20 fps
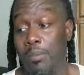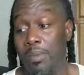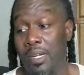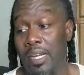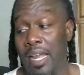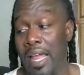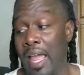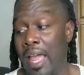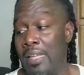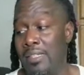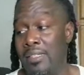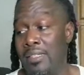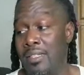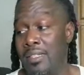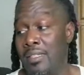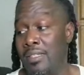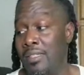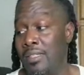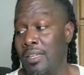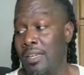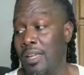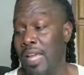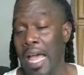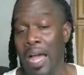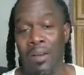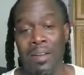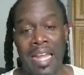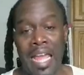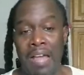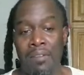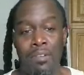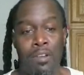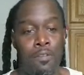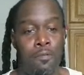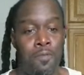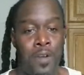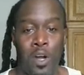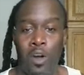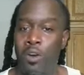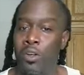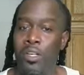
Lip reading: Some classes, I would have a